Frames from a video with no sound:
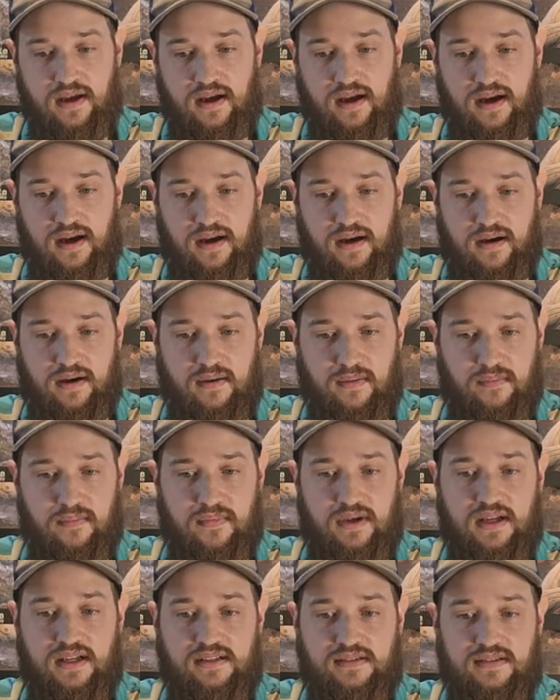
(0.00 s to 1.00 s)

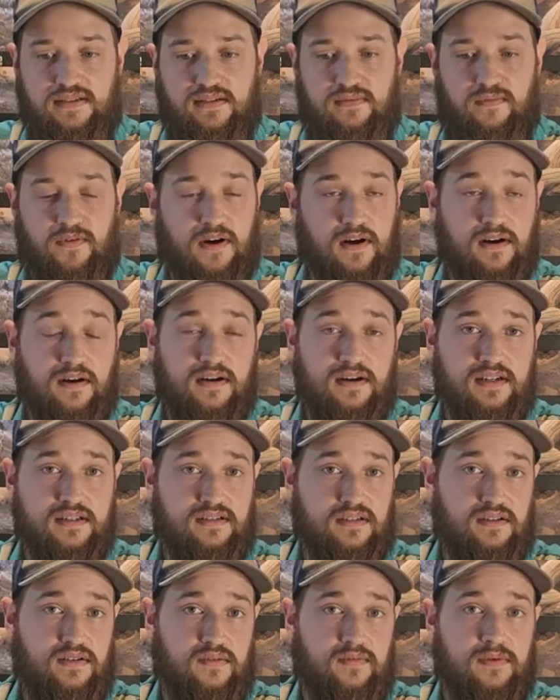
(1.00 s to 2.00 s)
as far
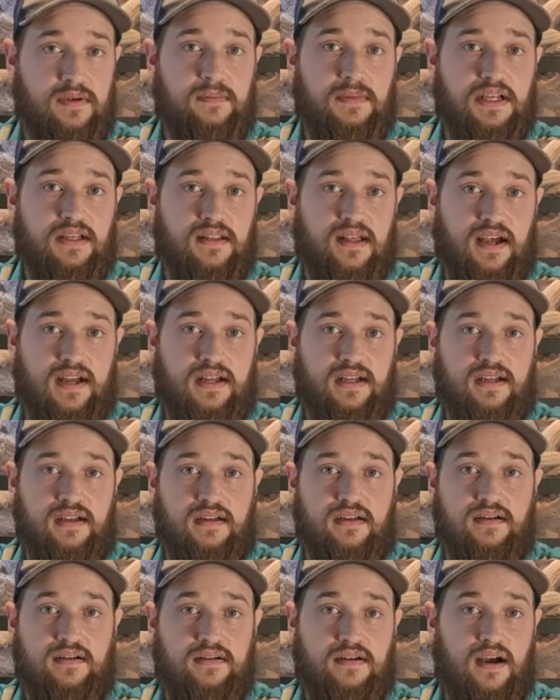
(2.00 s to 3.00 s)
as UVB
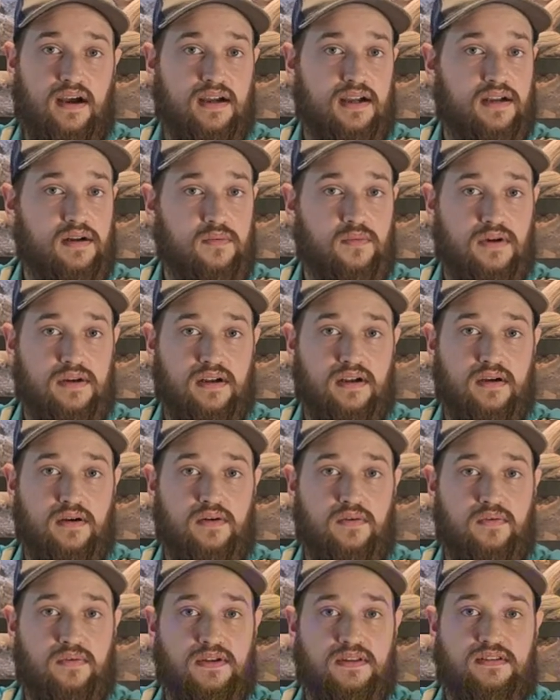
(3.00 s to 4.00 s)
lighting, you're not going to want to
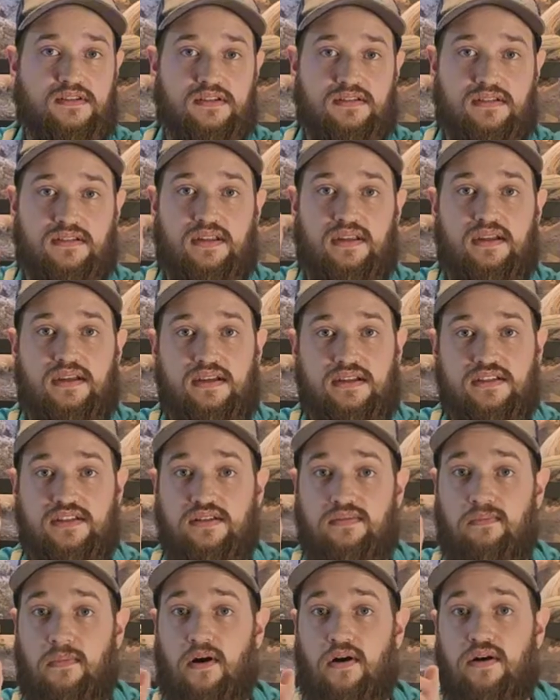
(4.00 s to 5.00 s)
go with just the
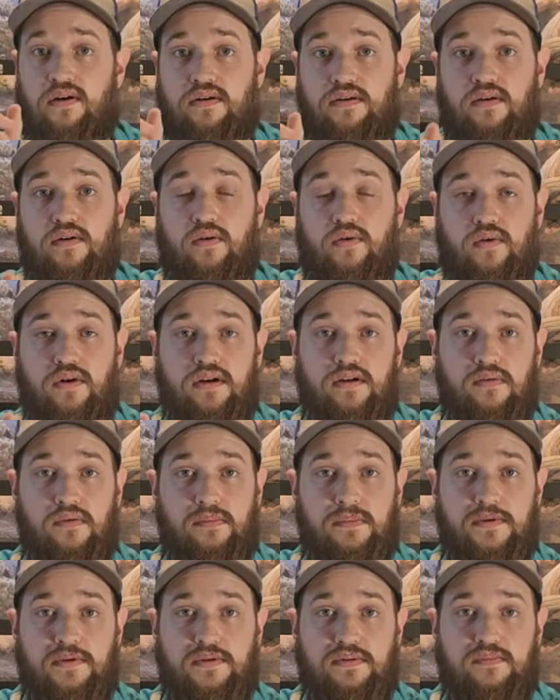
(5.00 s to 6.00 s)
small coil
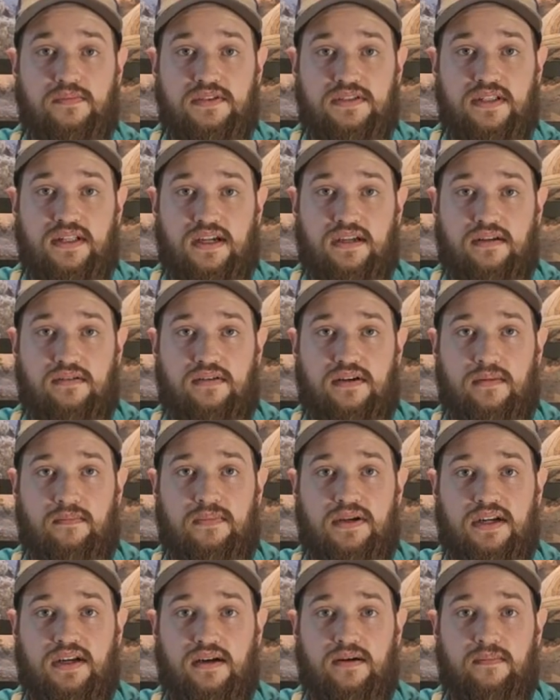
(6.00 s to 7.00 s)
bulbs that you can
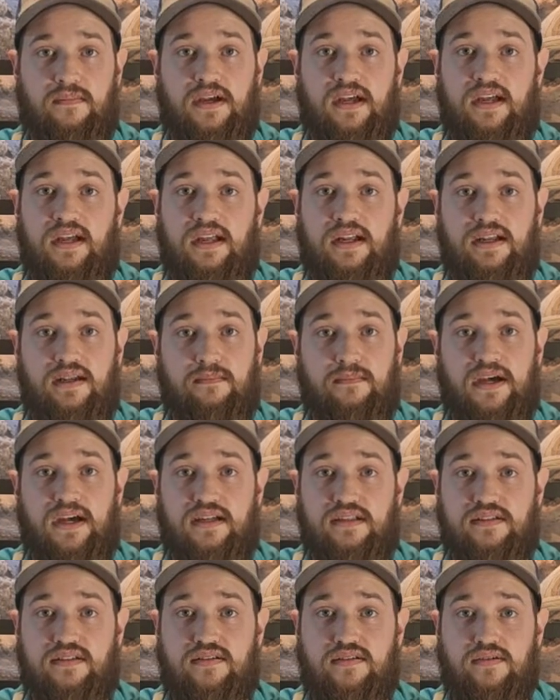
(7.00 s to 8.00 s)
pick up at any
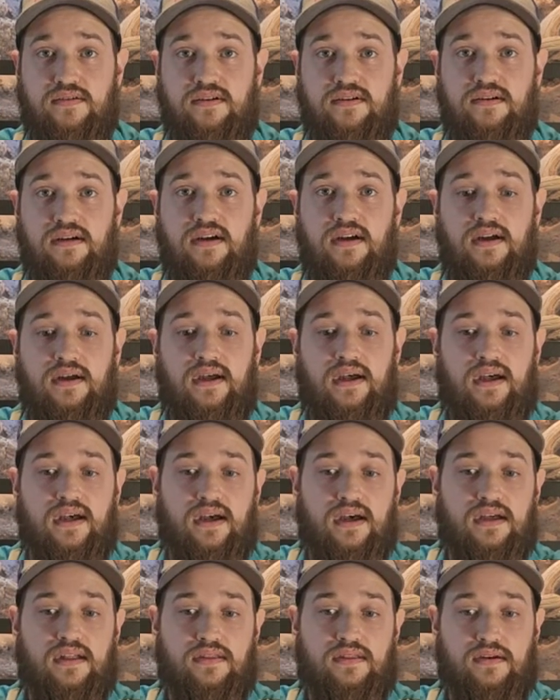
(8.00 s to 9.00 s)
pet store.
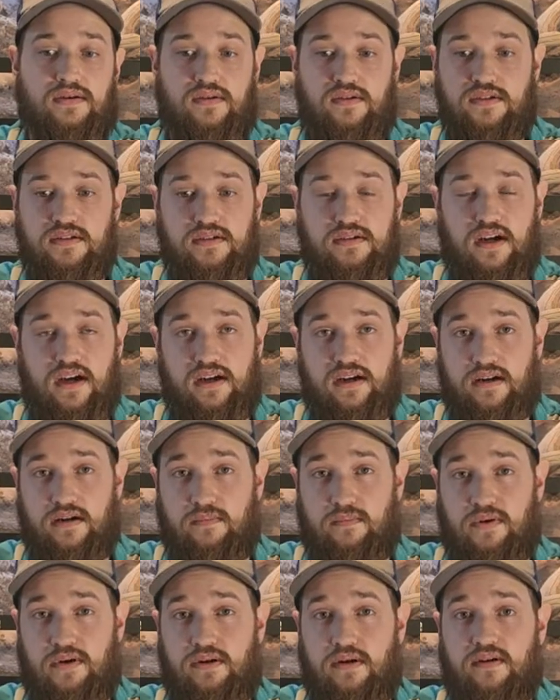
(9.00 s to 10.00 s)
Those are not going to
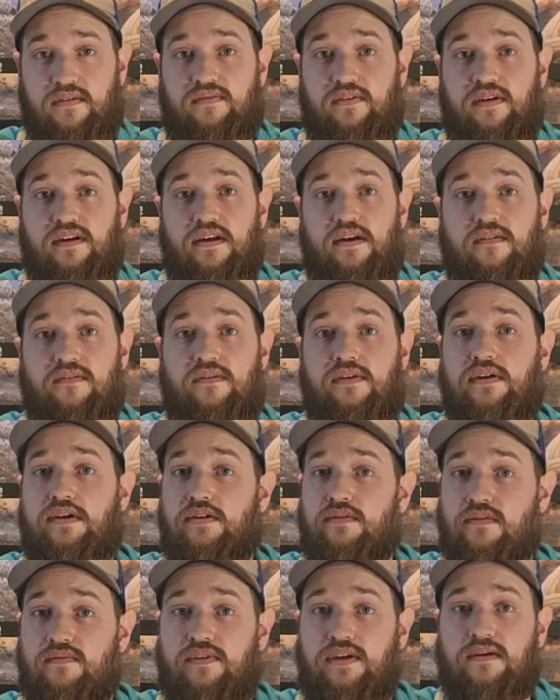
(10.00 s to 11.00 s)
put off enough
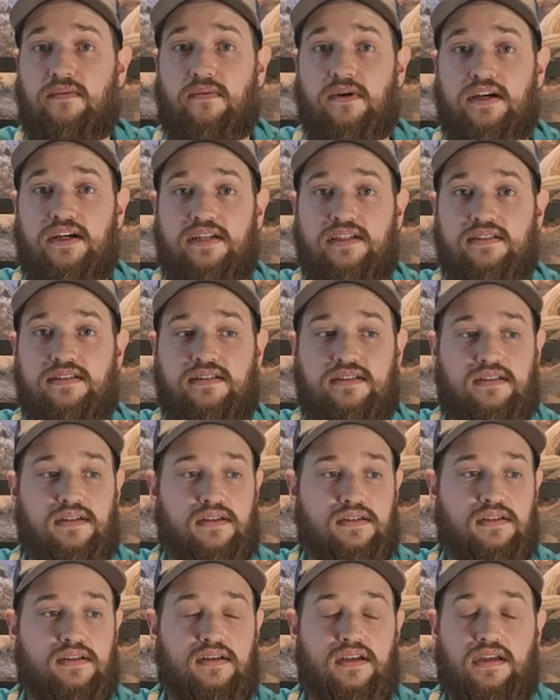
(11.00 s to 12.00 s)
UV rays
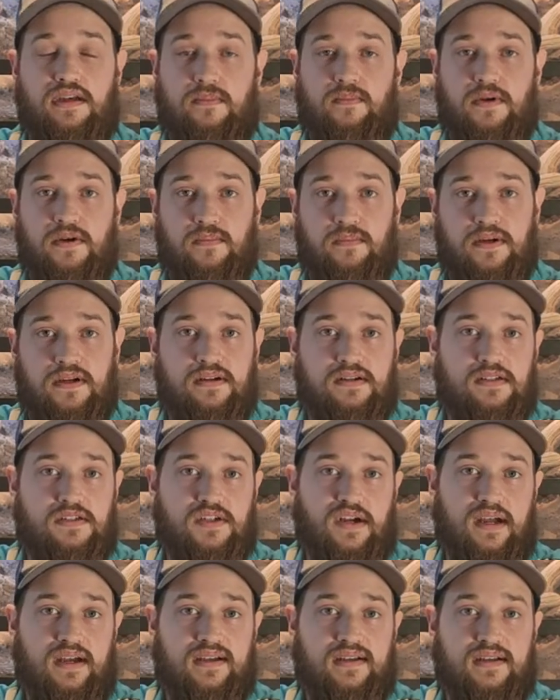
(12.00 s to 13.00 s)
to keep your bearded
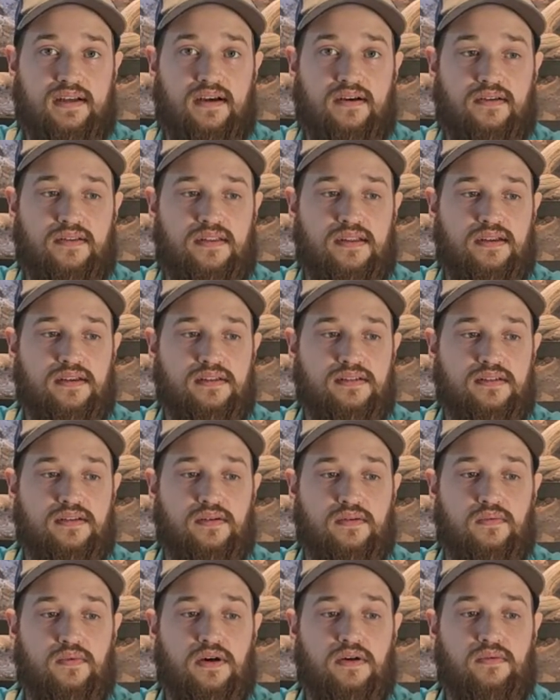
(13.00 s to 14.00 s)
dragon healthy.
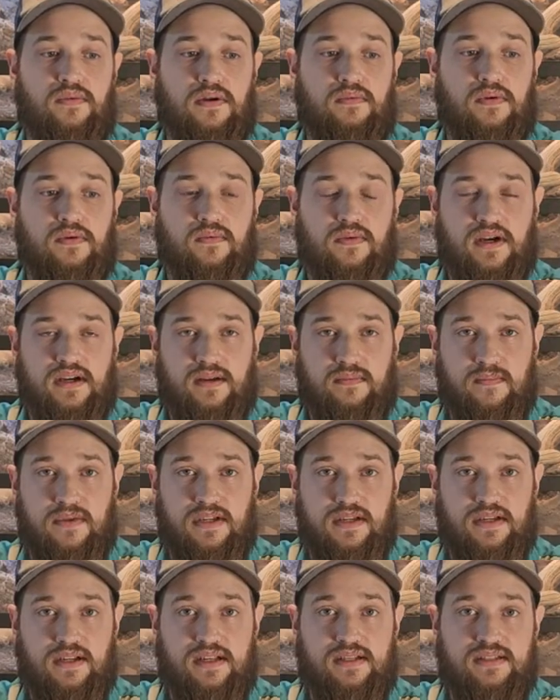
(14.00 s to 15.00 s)
So what we would
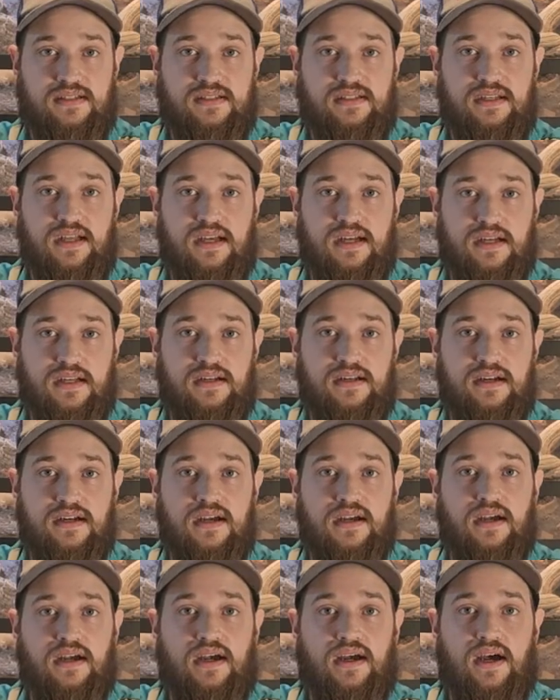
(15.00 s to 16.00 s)
recommend instead,
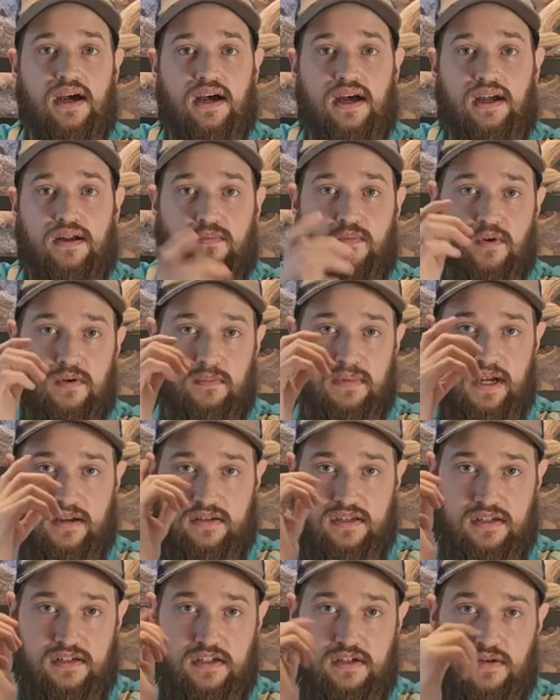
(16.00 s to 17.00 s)
and we're about
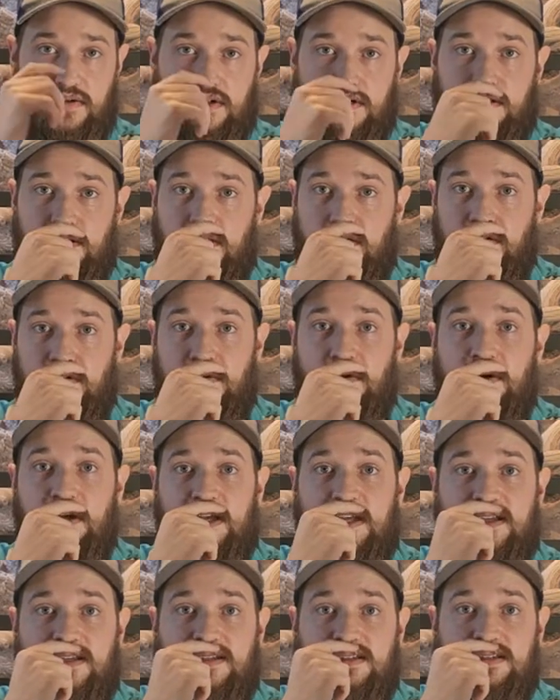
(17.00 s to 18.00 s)
to show it to you,
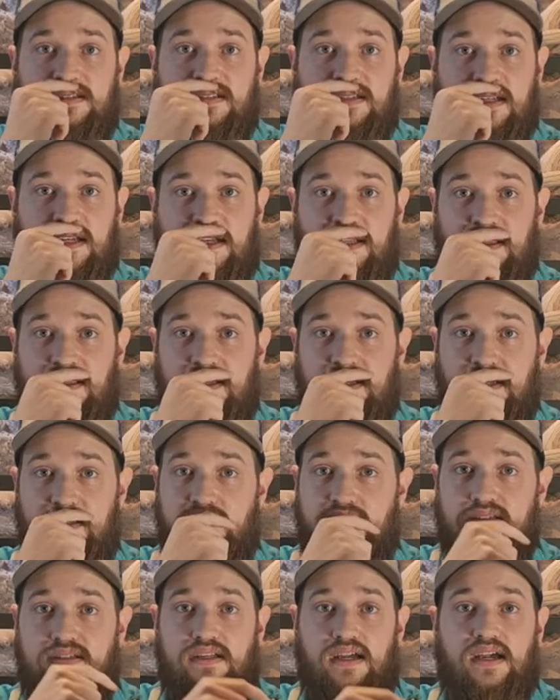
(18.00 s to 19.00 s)
is at
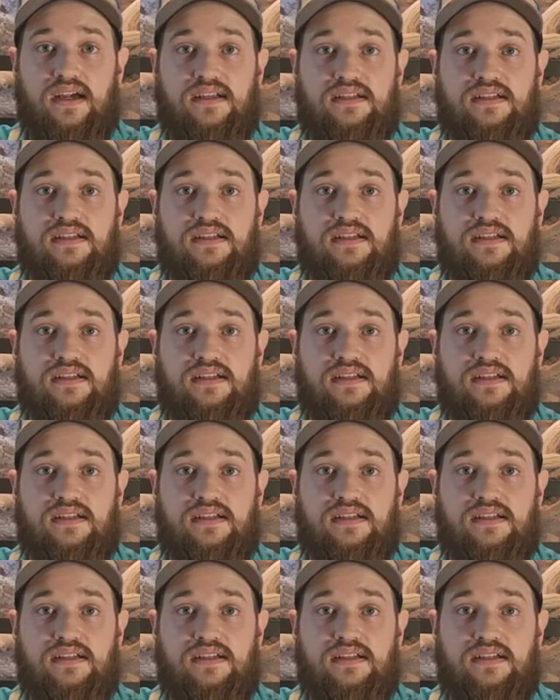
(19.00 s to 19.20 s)
least a